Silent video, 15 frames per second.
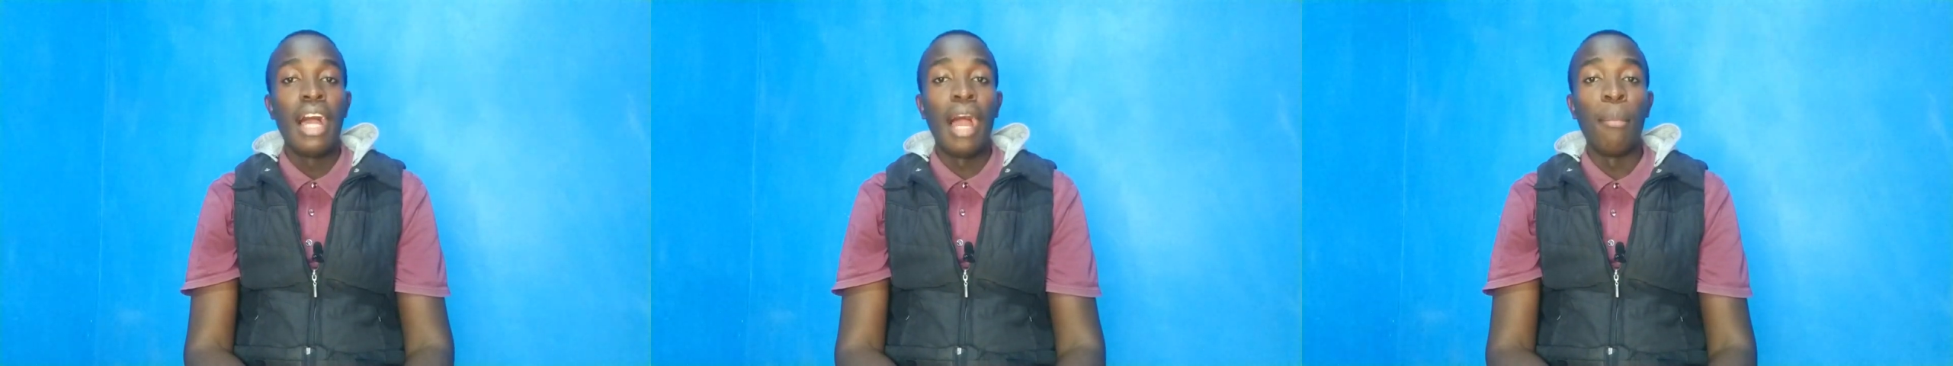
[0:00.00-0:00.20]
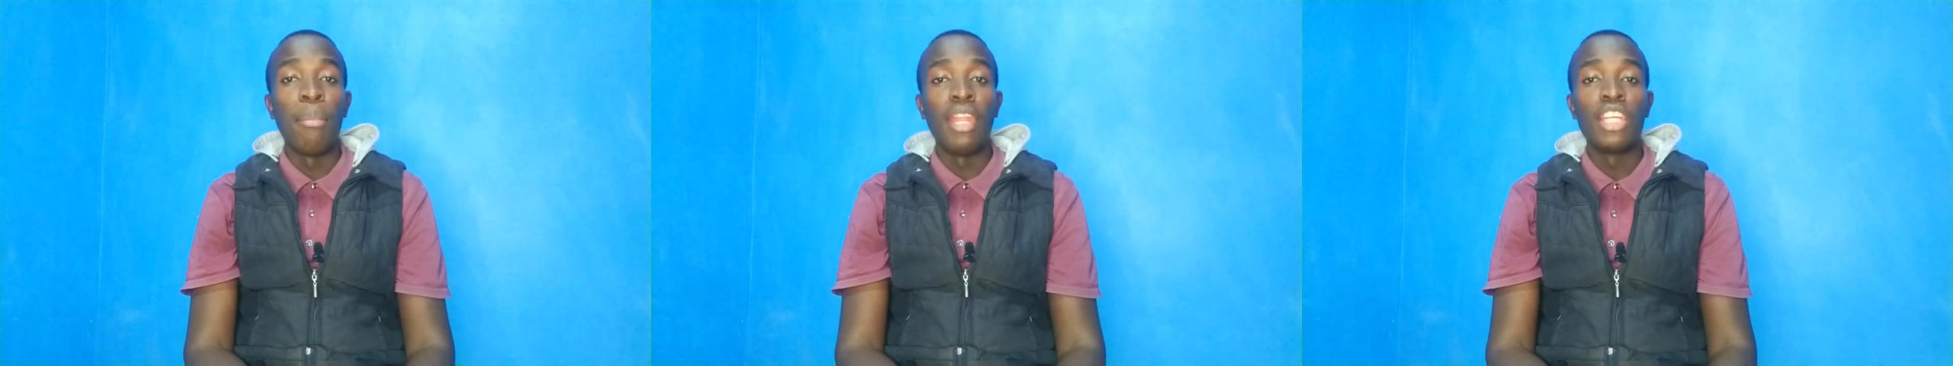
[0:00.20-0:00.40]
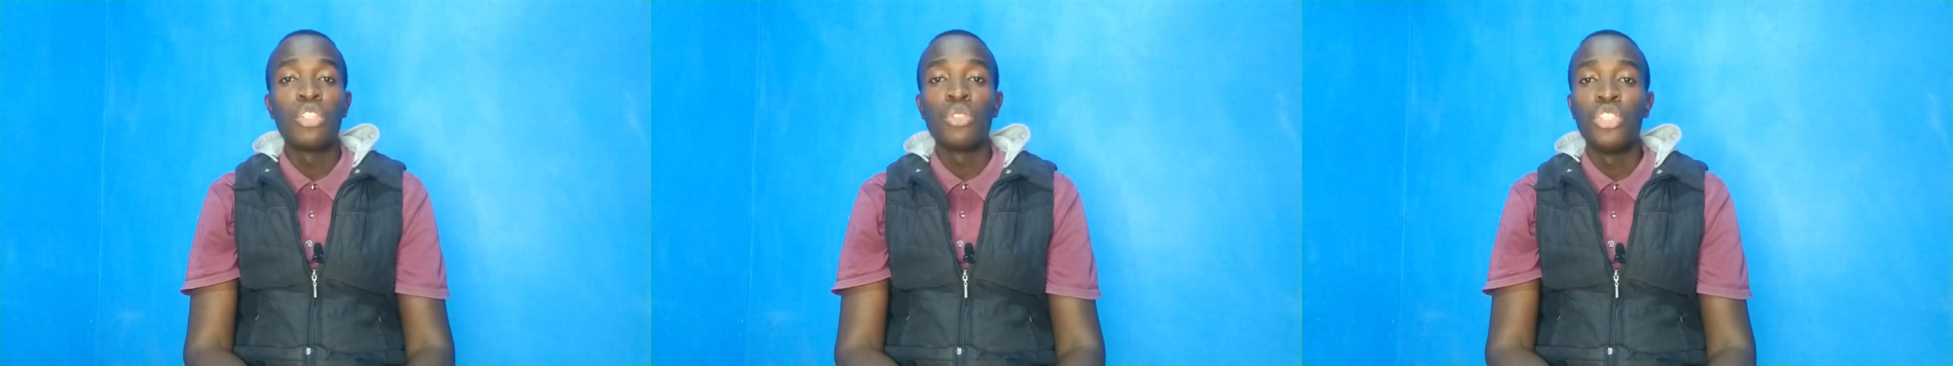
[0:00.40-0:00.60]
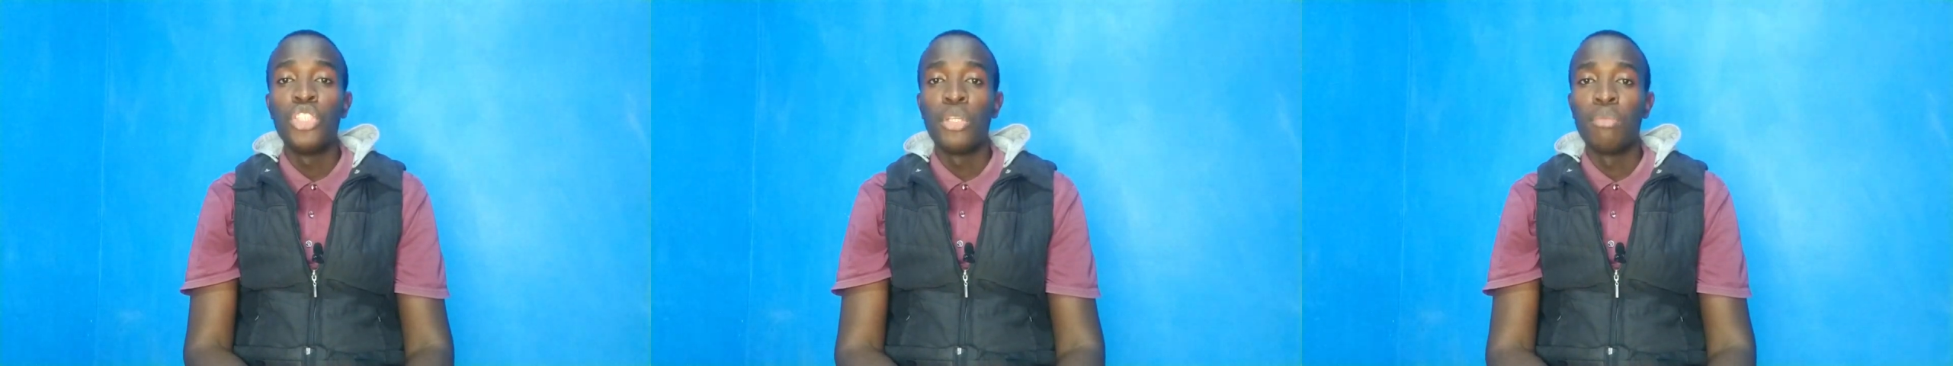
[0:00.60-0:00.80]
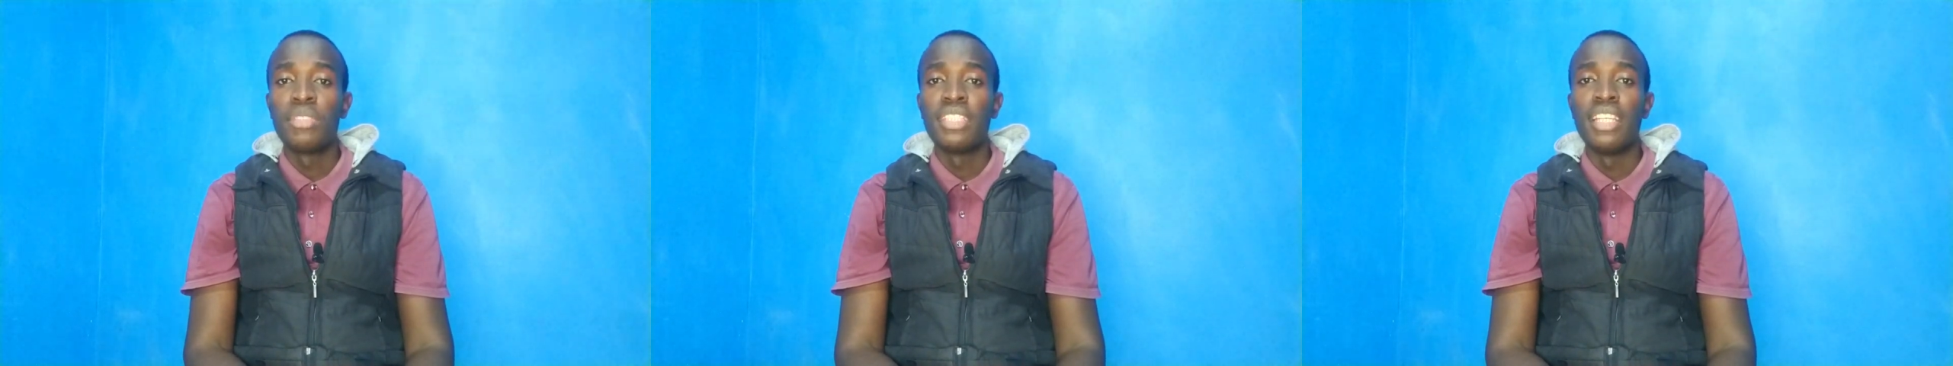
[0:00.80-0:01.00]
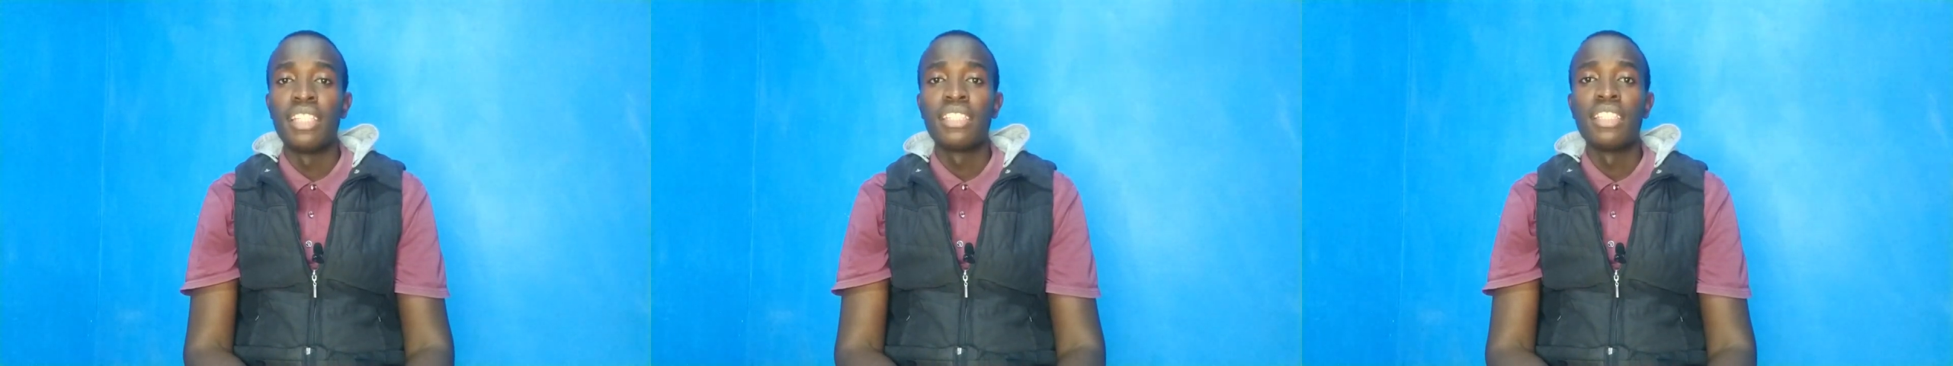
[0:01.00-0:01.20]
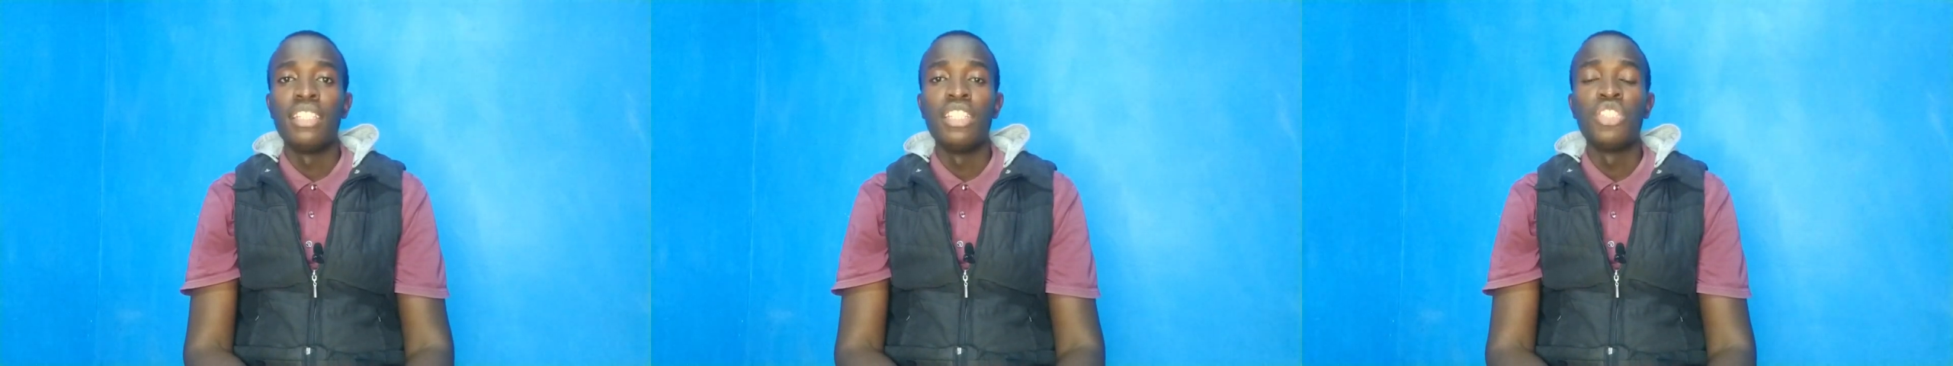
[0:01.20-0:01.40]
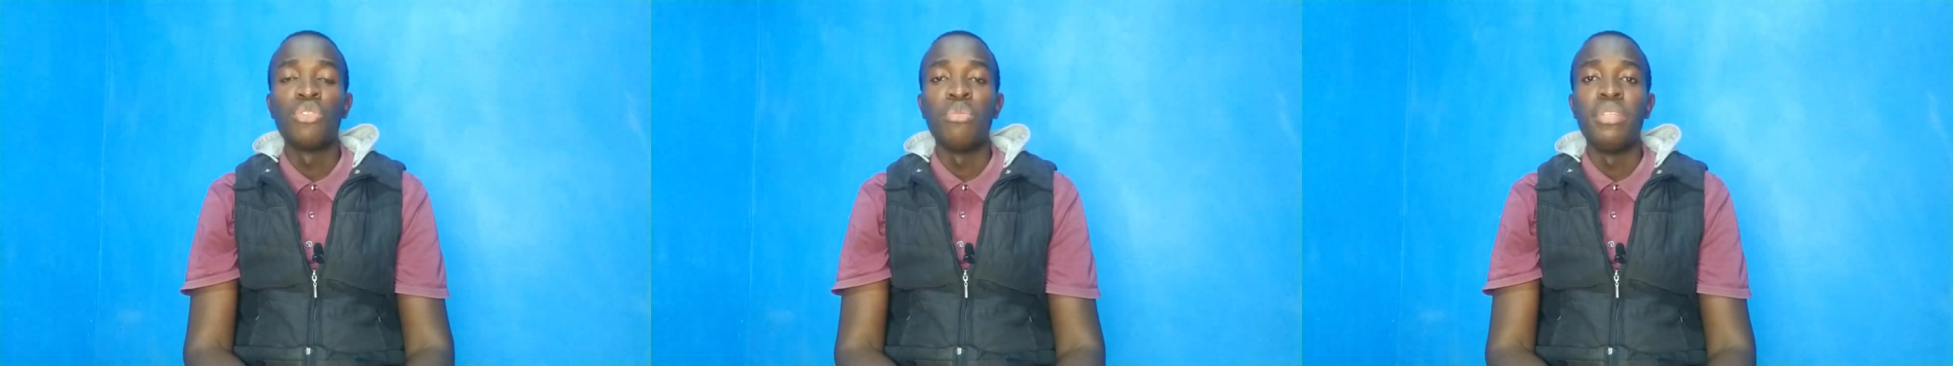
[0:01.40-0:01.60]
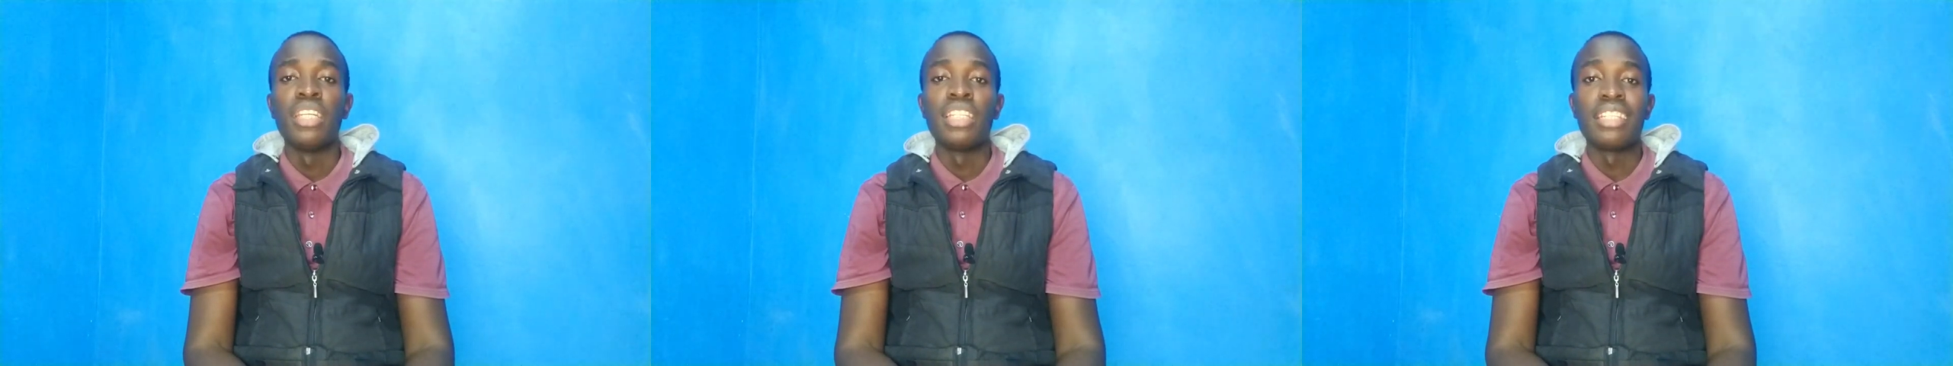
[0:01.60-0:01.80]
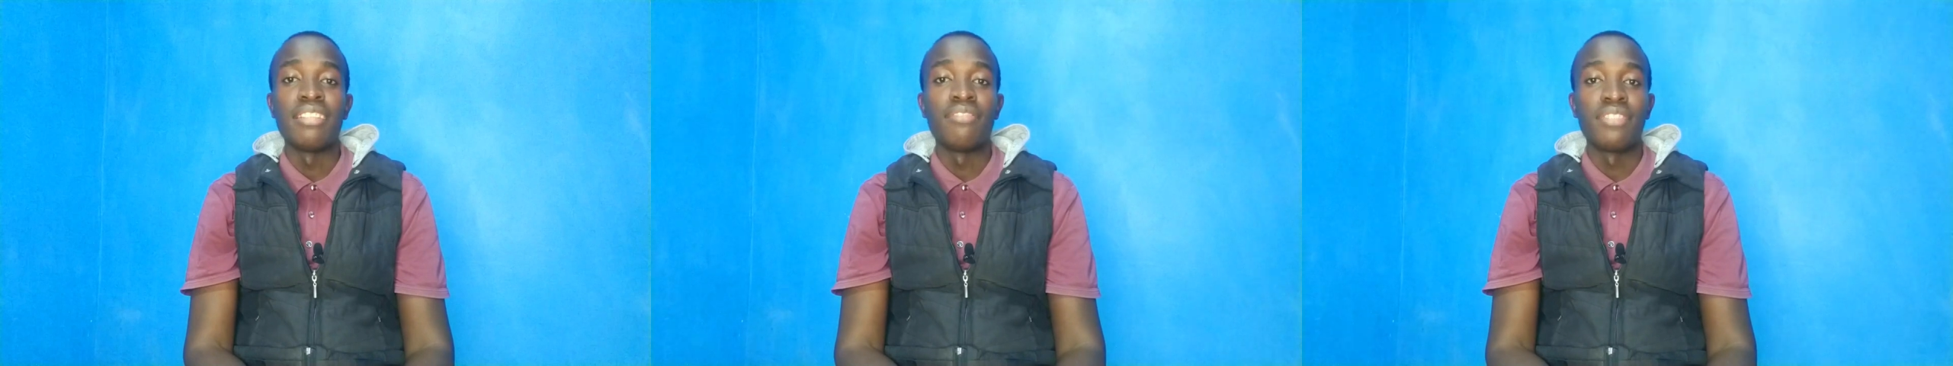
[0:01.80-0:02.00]
Applying to jobs doesn't need to be a
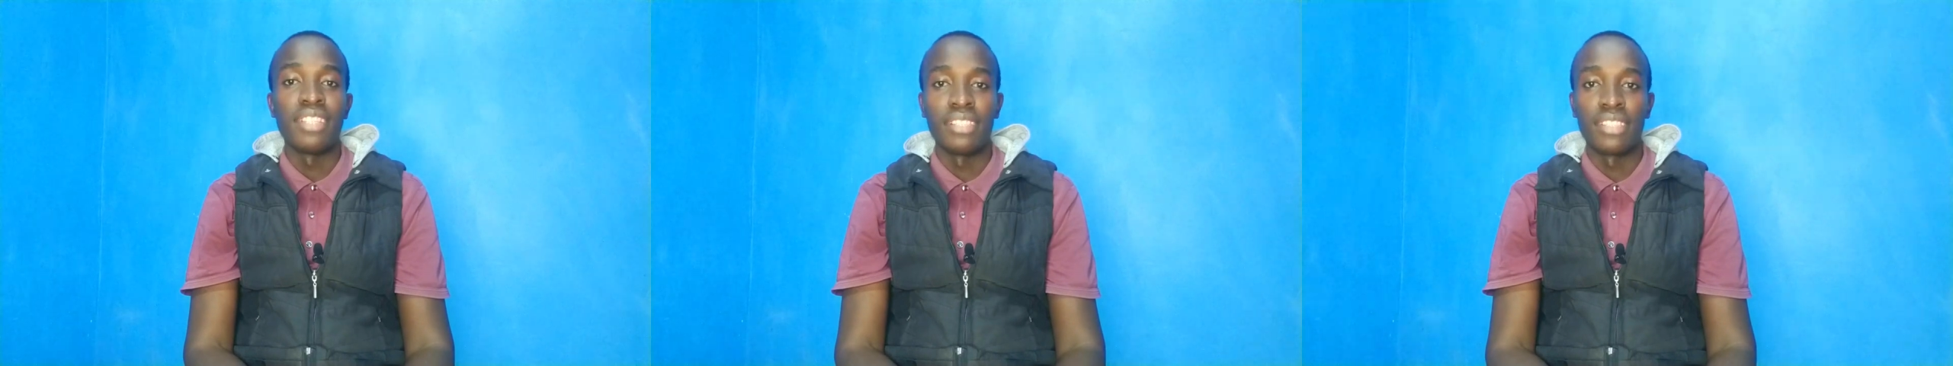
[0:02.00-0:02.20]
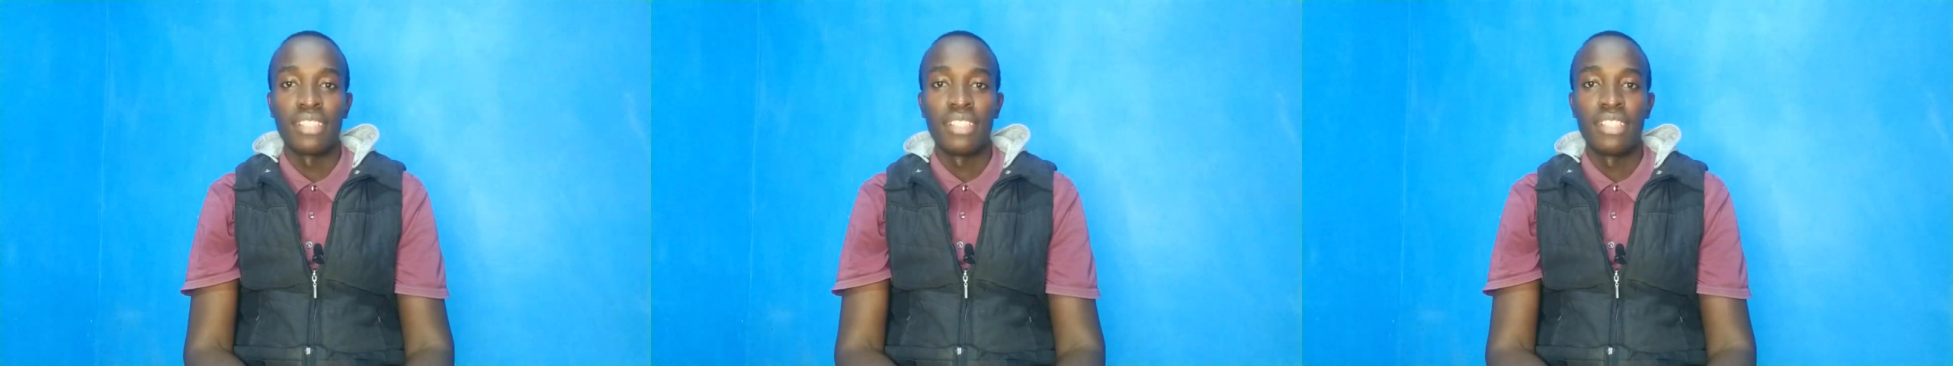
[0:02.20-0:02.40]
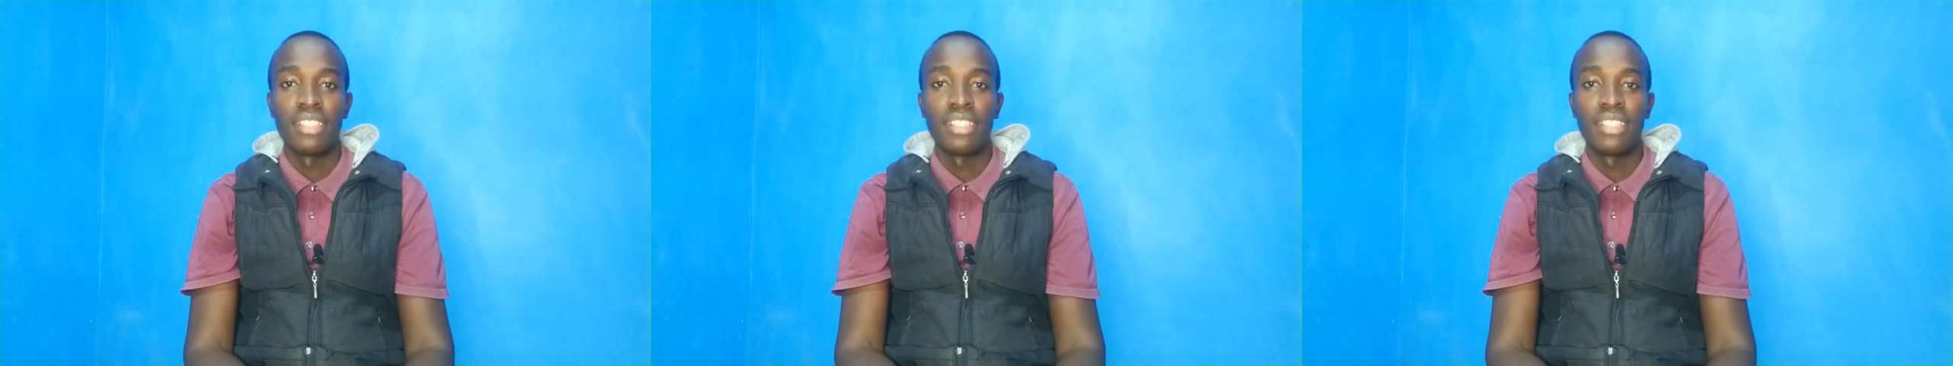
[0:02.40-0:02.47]
tough task.